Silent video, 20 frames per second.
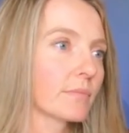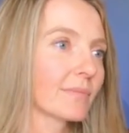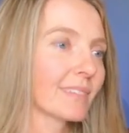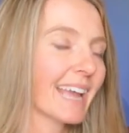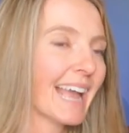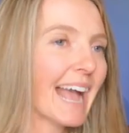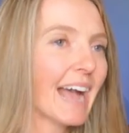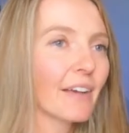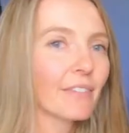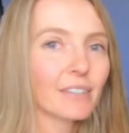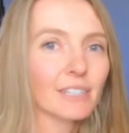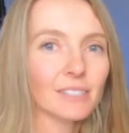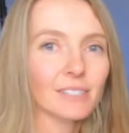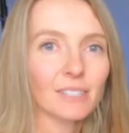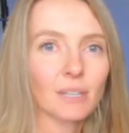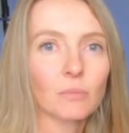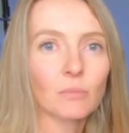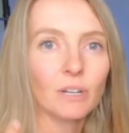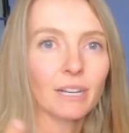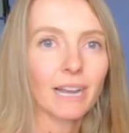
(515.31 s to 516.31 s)
having
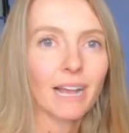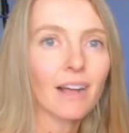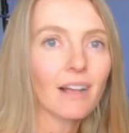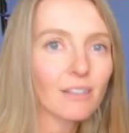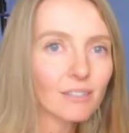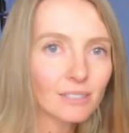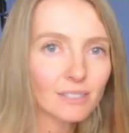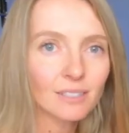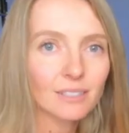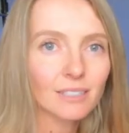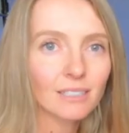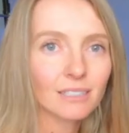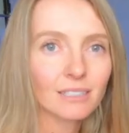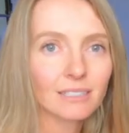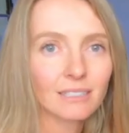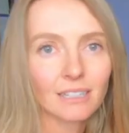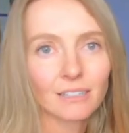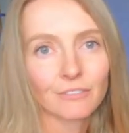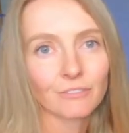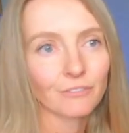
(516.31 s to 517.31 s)
someone else,
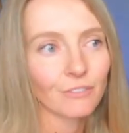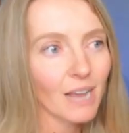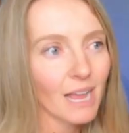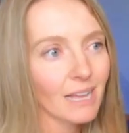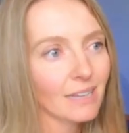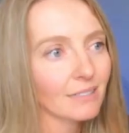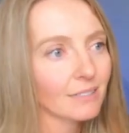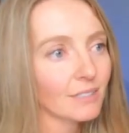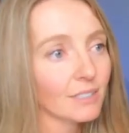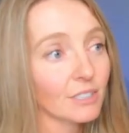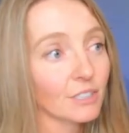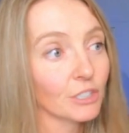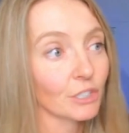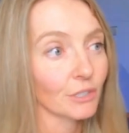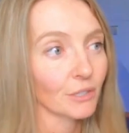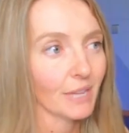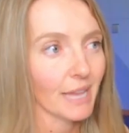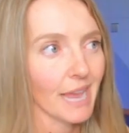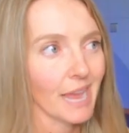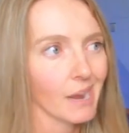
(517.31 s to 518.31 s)
a friend,
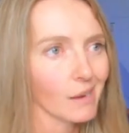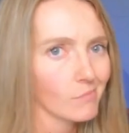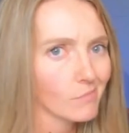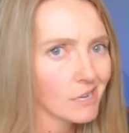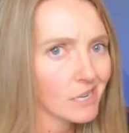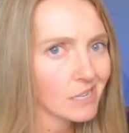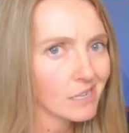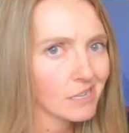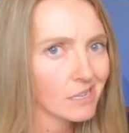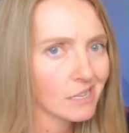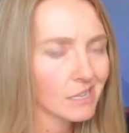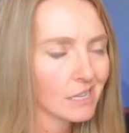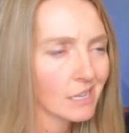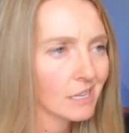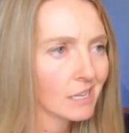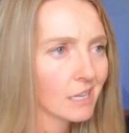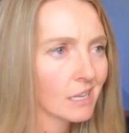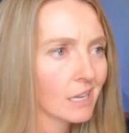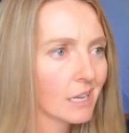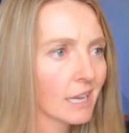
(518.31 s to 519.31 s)
your camera,
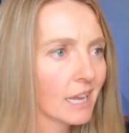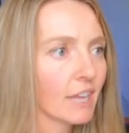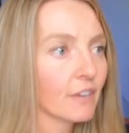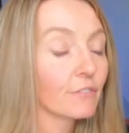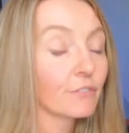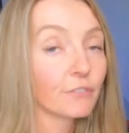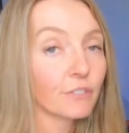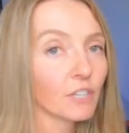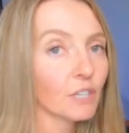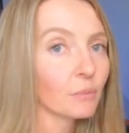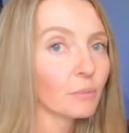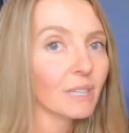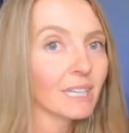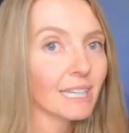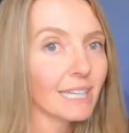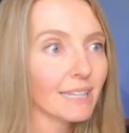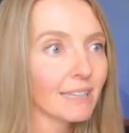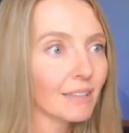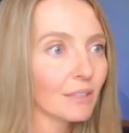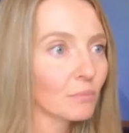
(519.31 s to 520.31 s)
and
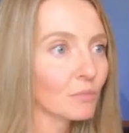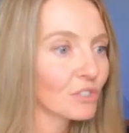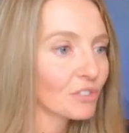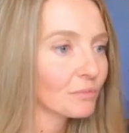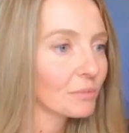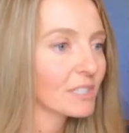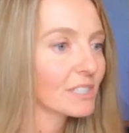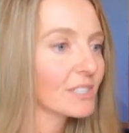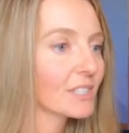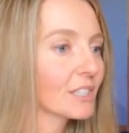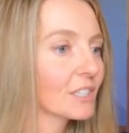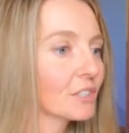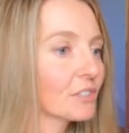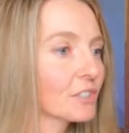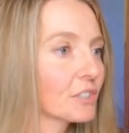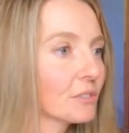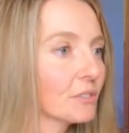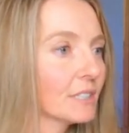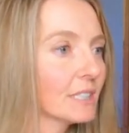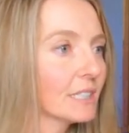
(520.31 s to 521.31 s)
filming the movements that you're
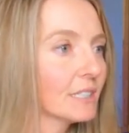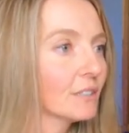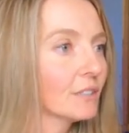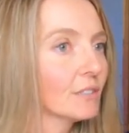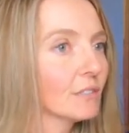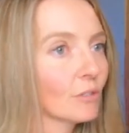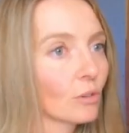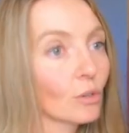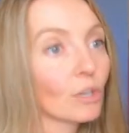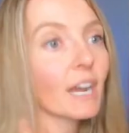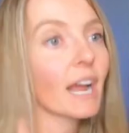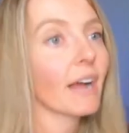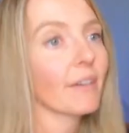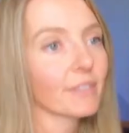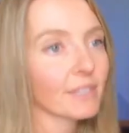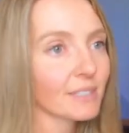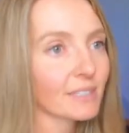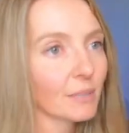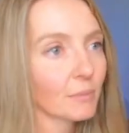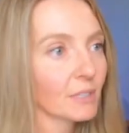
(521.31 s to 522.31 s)
doing, or
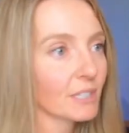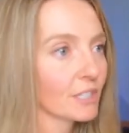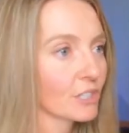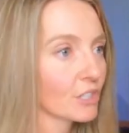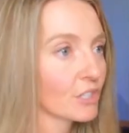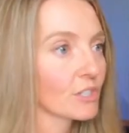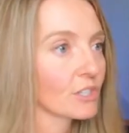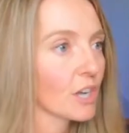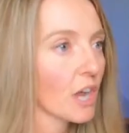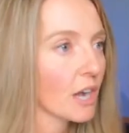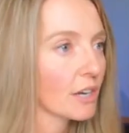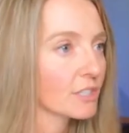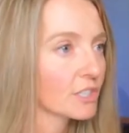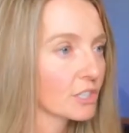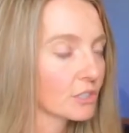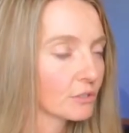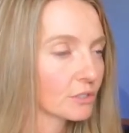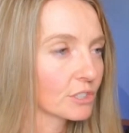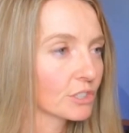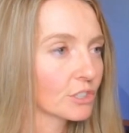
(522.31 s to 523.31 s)
having someone to just talk
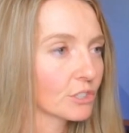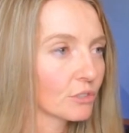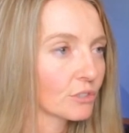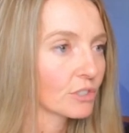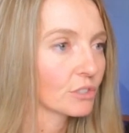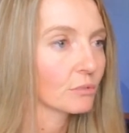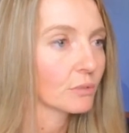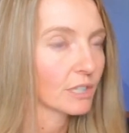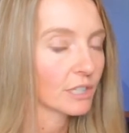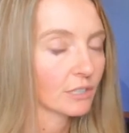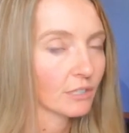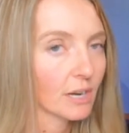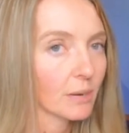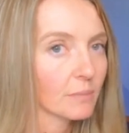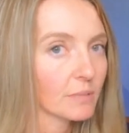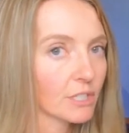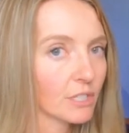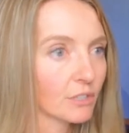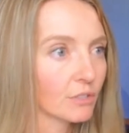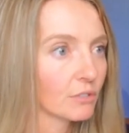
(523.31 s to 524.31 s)
to you and show you what you're
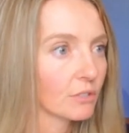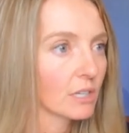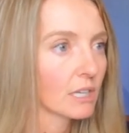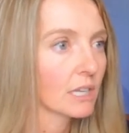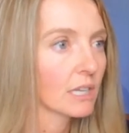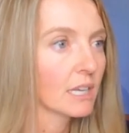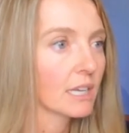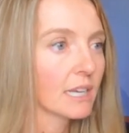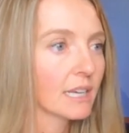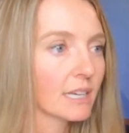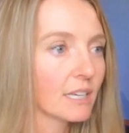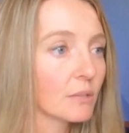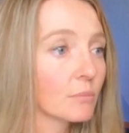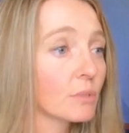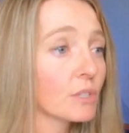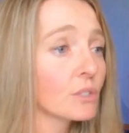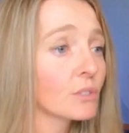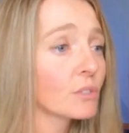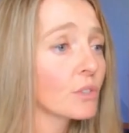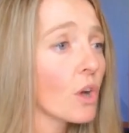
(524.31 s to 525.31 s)
up to, can
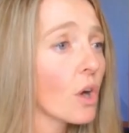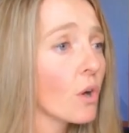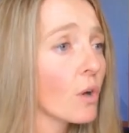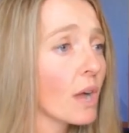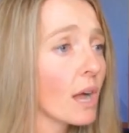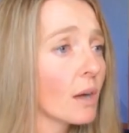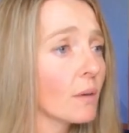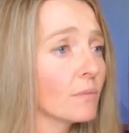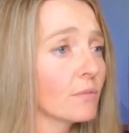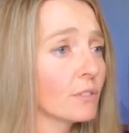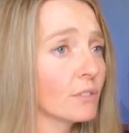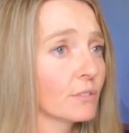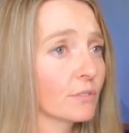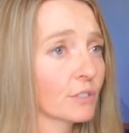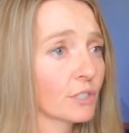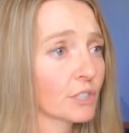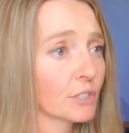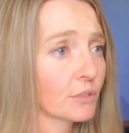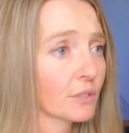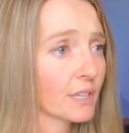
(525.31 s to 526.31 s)
be so helpful
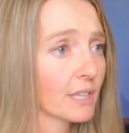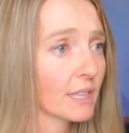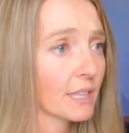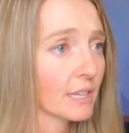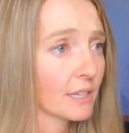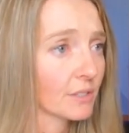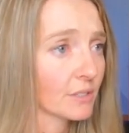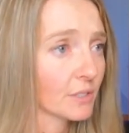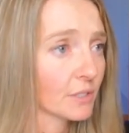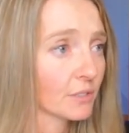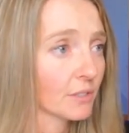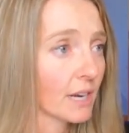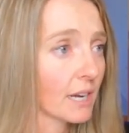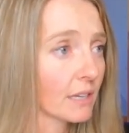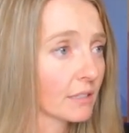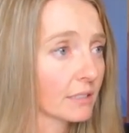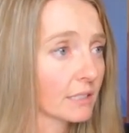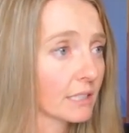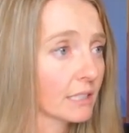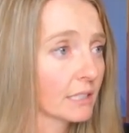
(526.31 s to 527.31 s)
for doing things
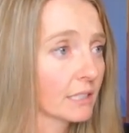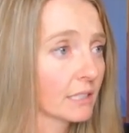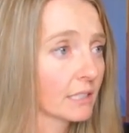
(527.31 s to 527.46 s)
correctly.